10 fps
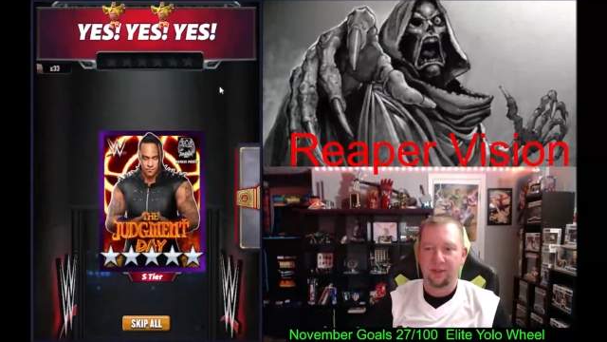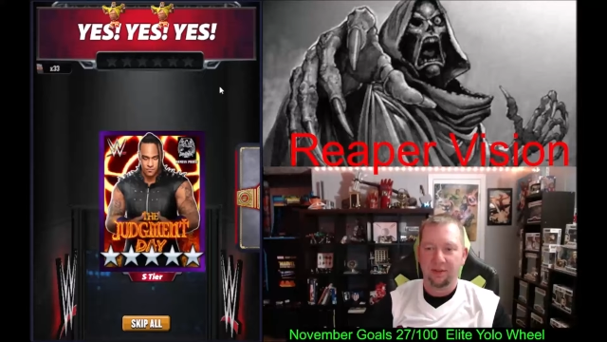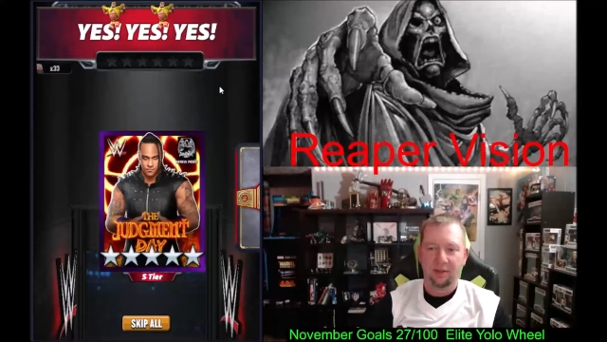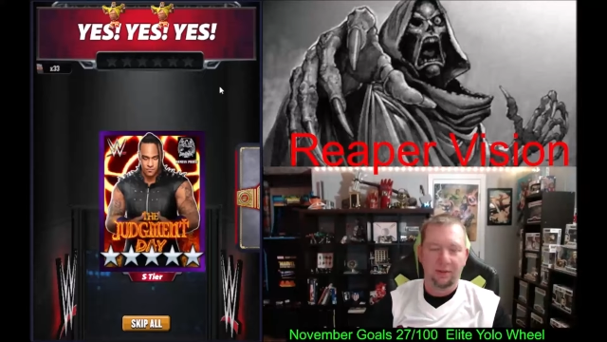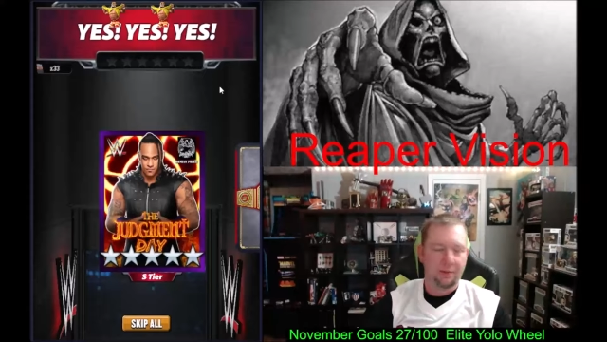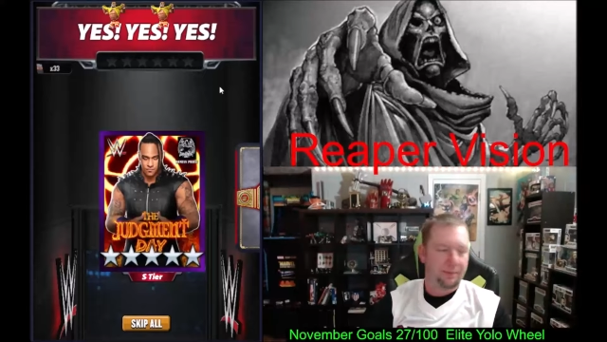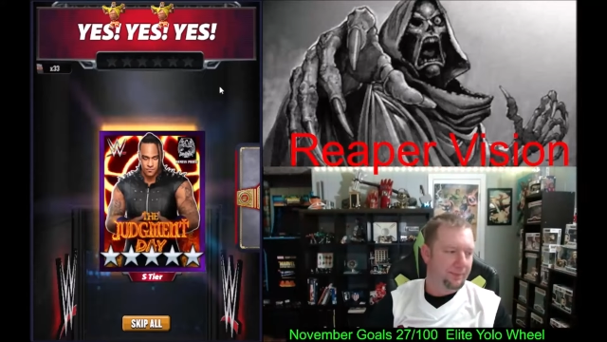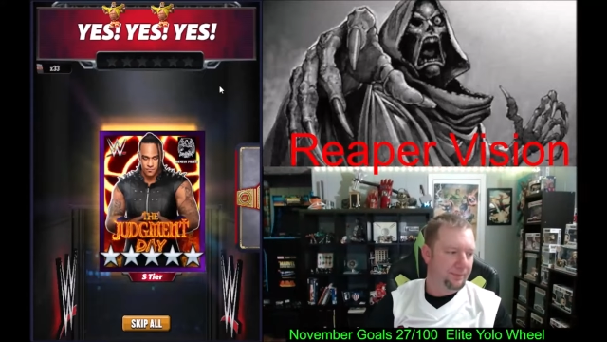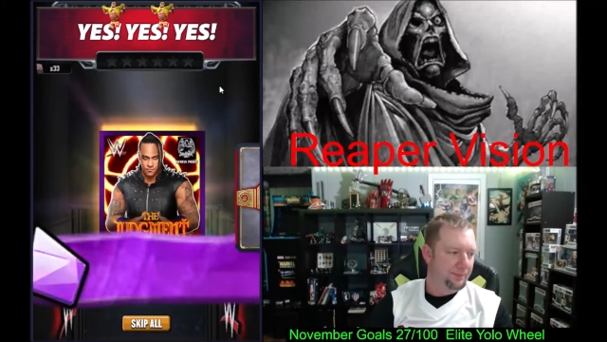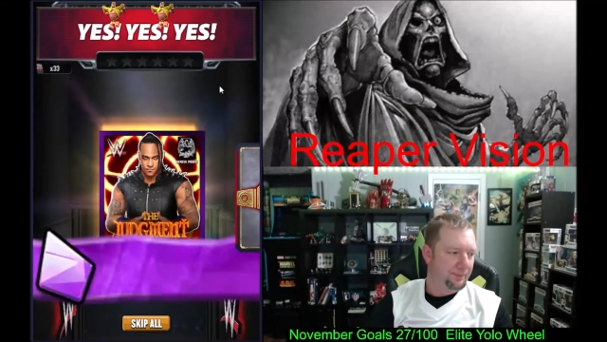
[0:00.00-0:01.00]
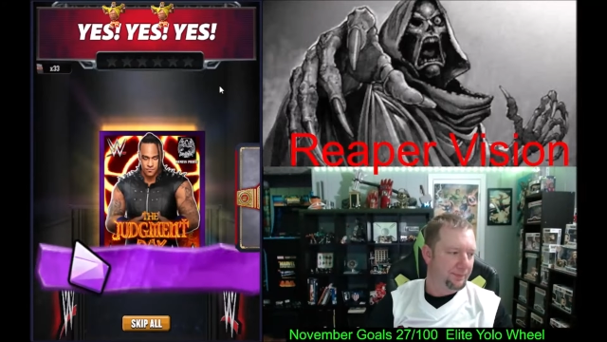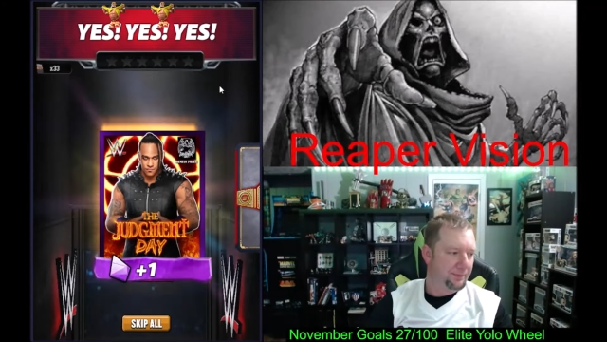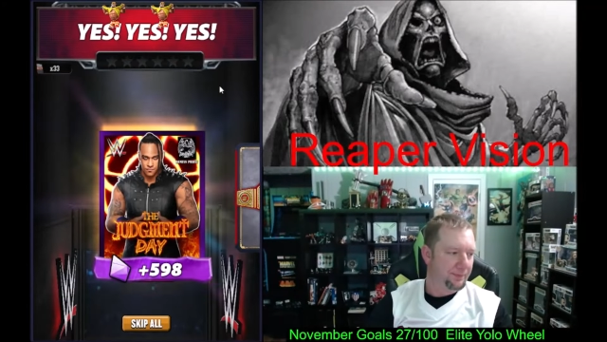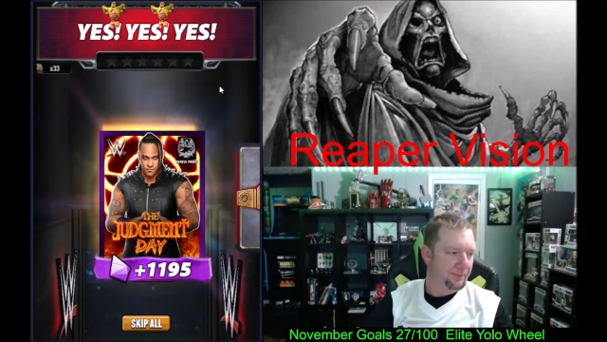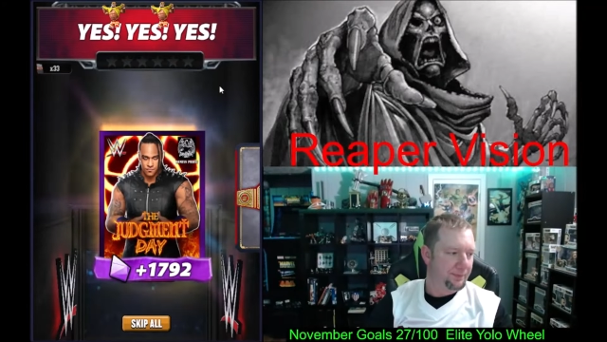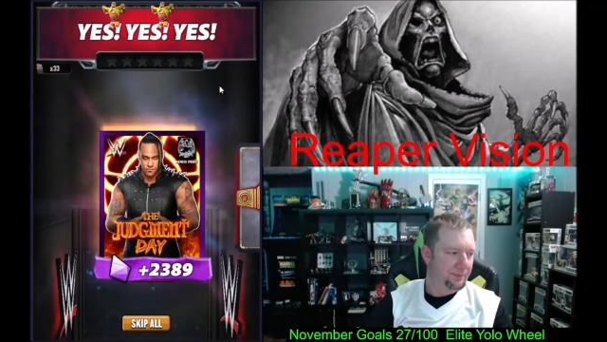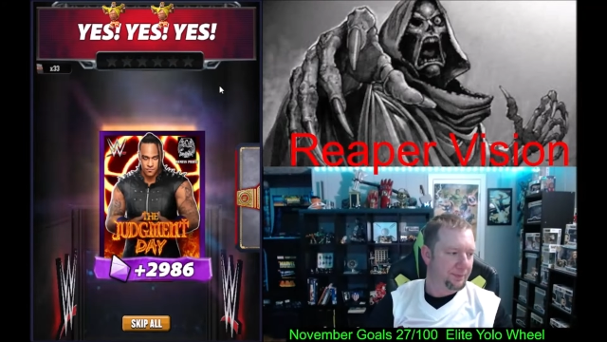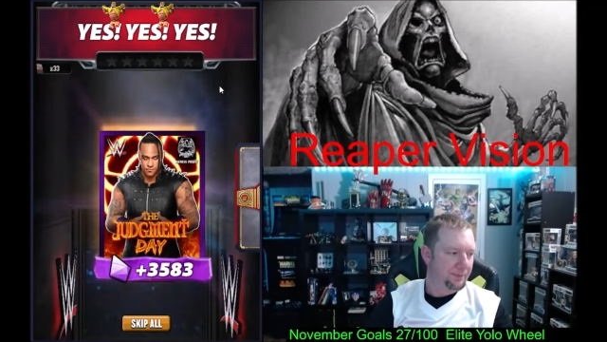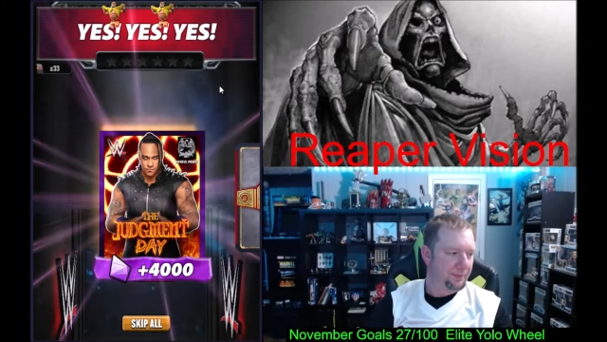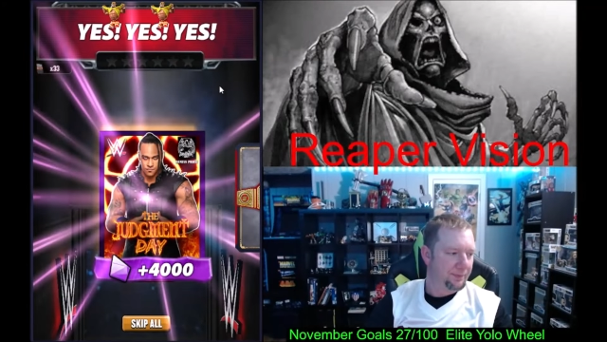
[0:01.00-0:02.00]

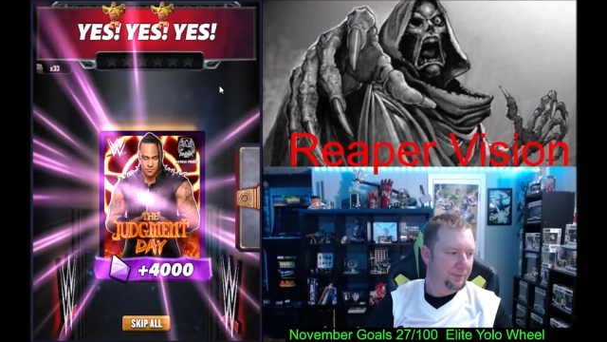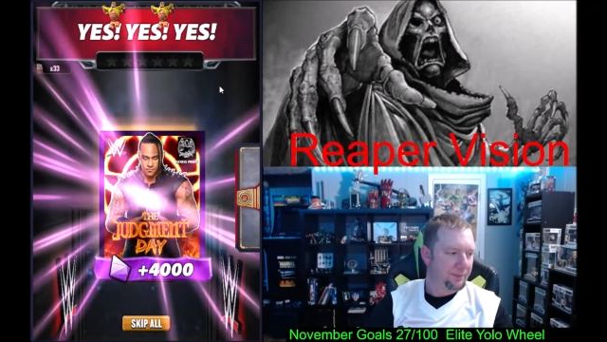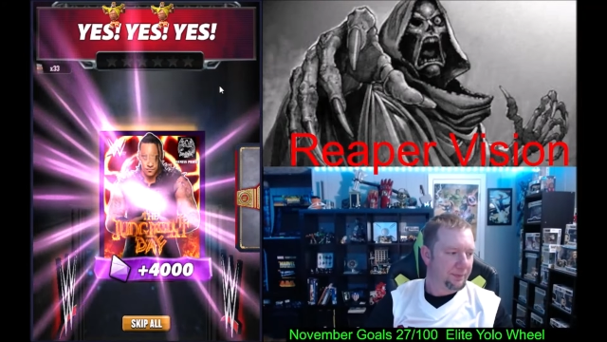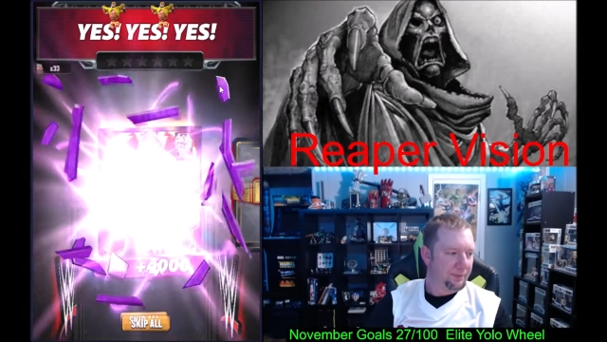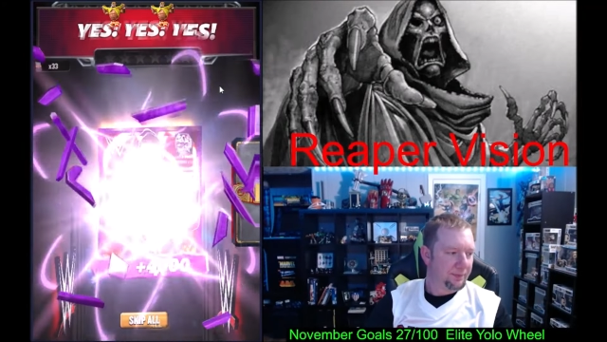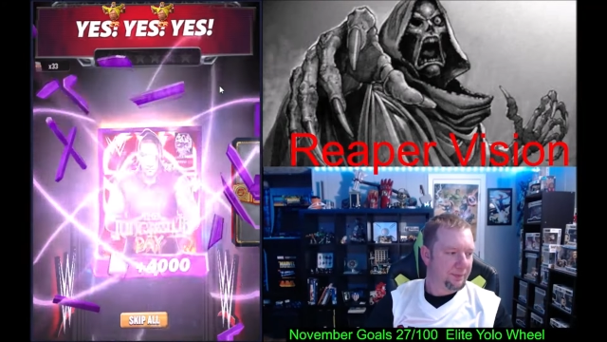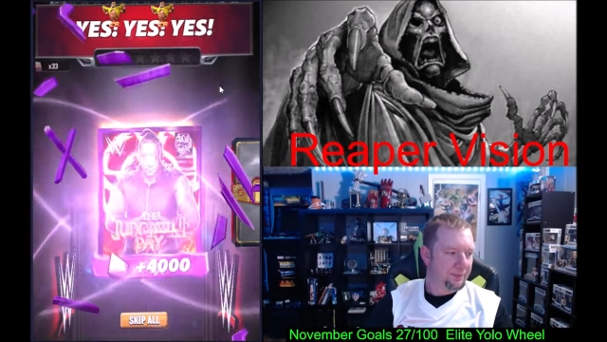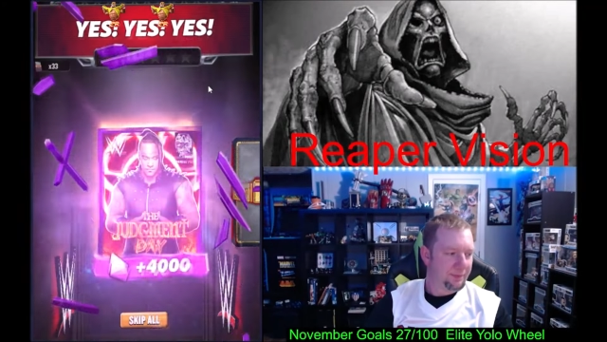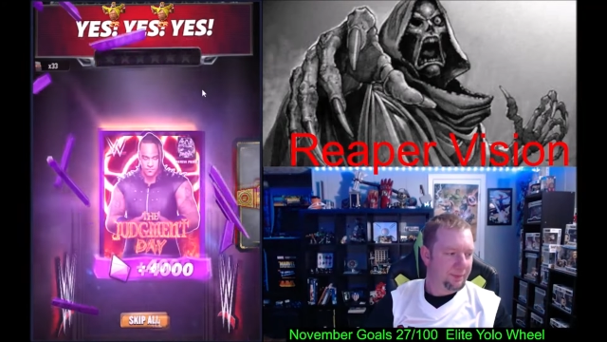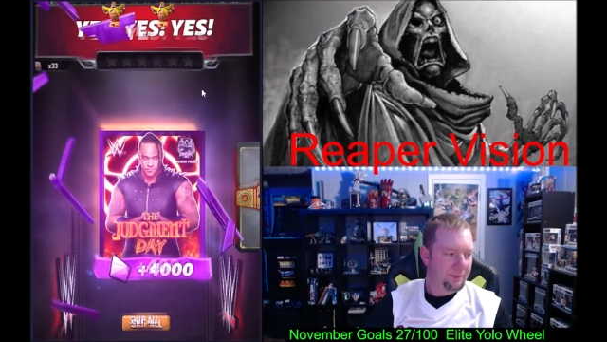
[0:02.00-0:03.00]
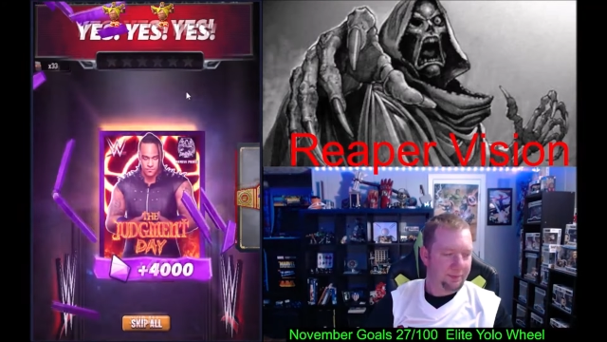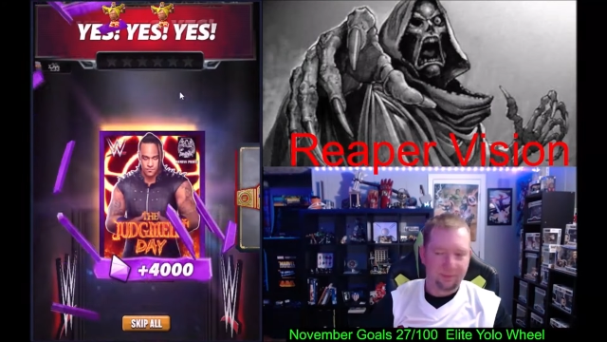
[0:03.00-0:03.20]
(silence)